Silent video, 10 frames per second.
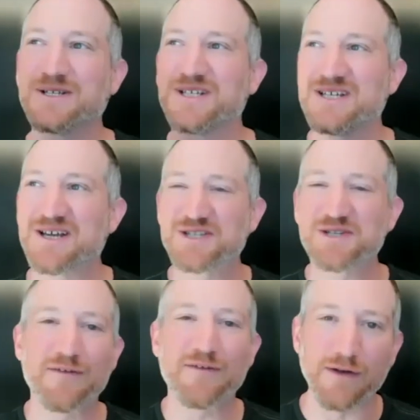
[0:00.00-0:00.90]
a, a,
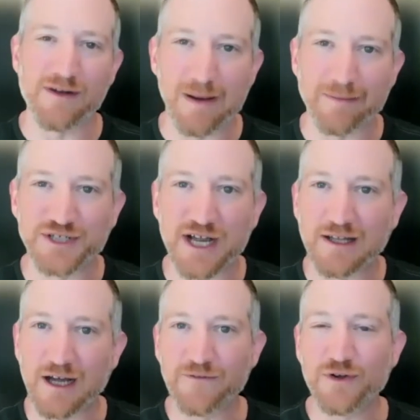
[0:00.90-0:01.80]
story of one of our members I
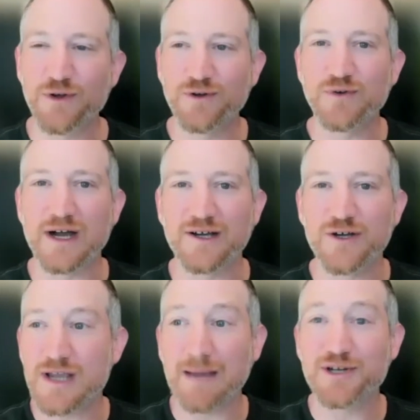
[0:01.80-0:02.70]
love who uh, who
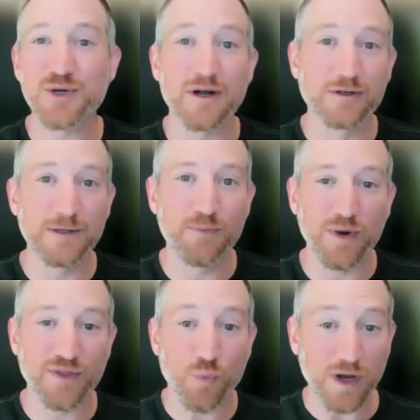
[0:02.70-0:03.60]
came into our group
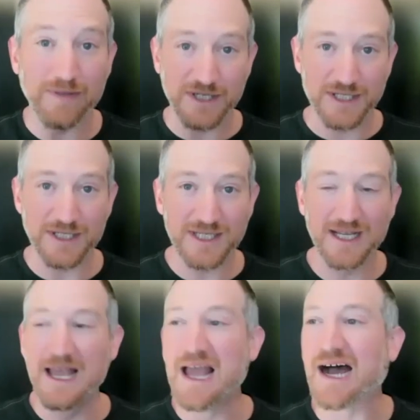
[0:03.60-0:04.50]
with one business,
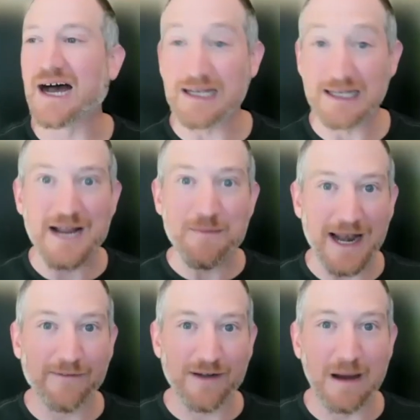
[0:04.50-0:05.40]
uh, like
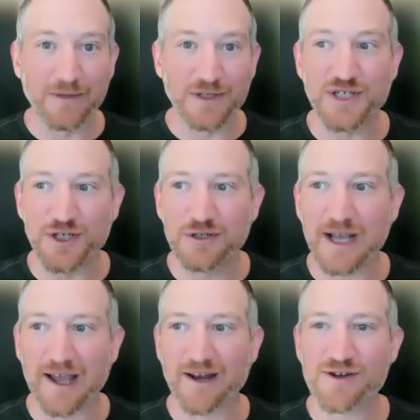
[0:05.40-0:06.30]
many of our members do,
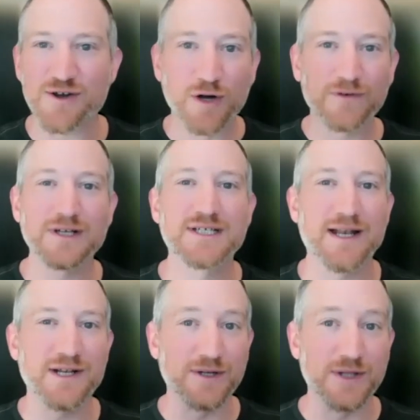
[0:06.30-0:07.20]
and over his
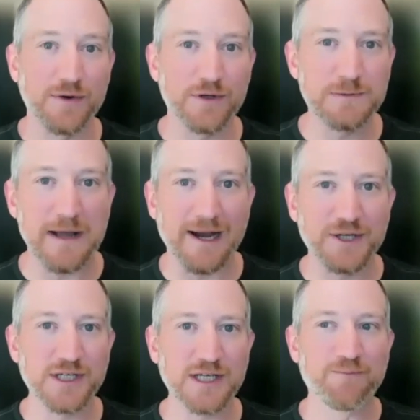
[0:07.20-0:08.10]
tenure in the group,
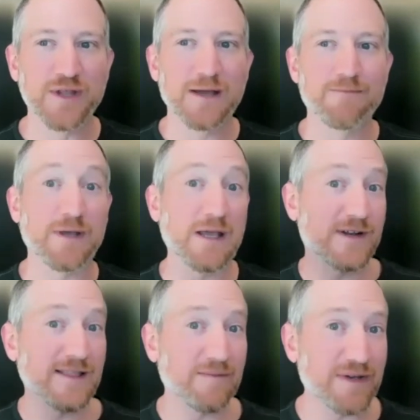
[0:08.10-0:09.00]
actually
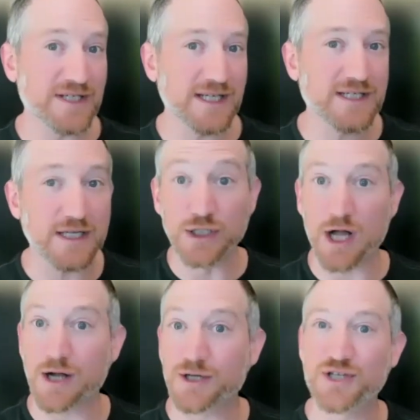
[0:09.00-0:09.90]
pivoted the business,
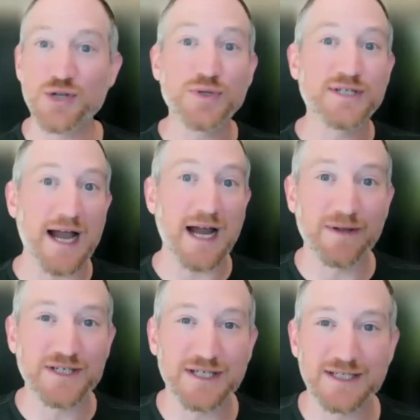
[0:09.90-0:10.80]
launched new side
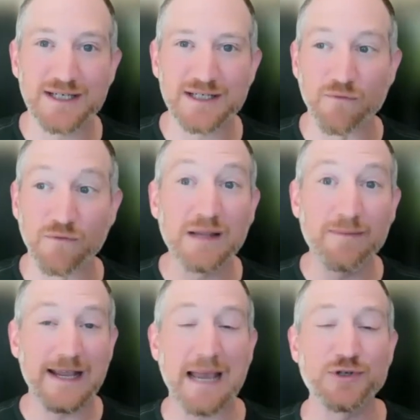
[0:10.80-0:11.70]
businesses, and really
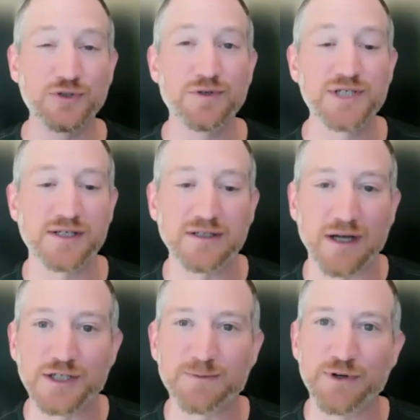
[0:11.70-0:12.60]
became a true serial
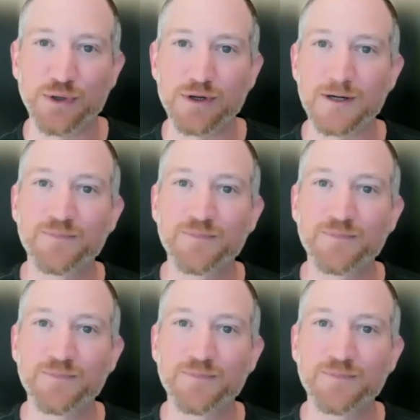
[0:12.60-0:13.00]
entrepreneur.